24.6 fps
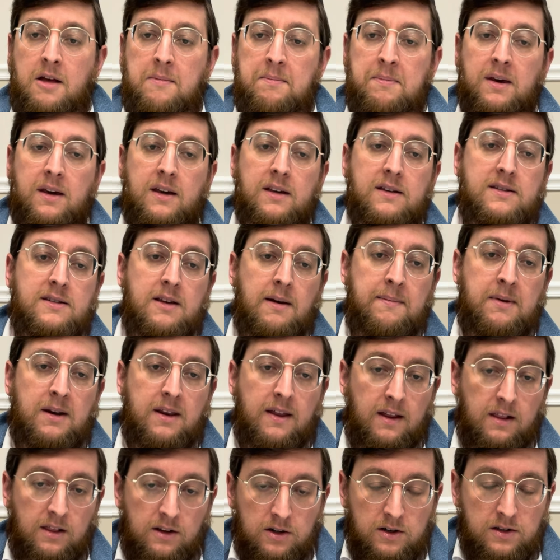Because somebody
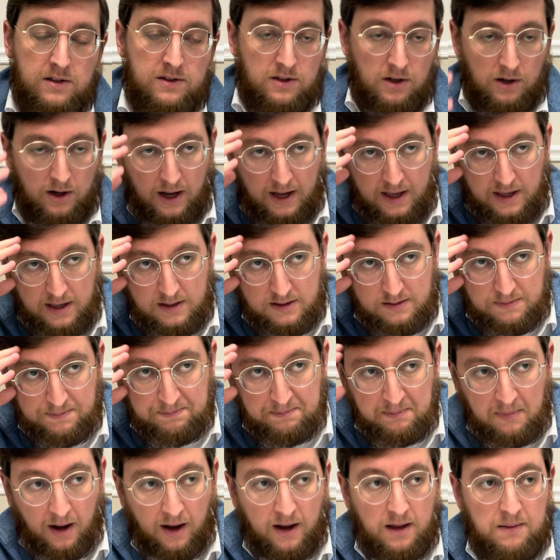that learns Torah, his
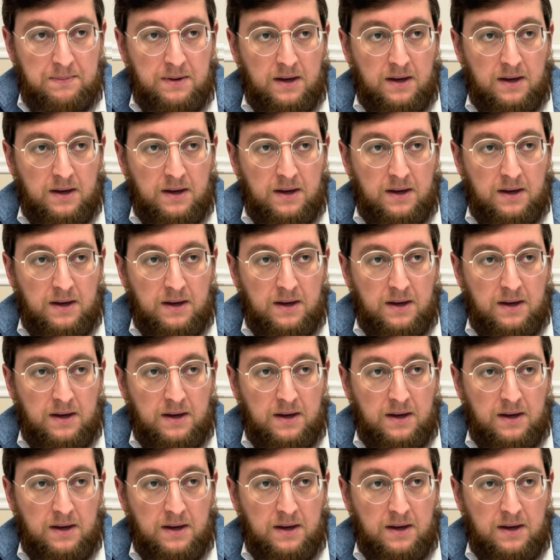mind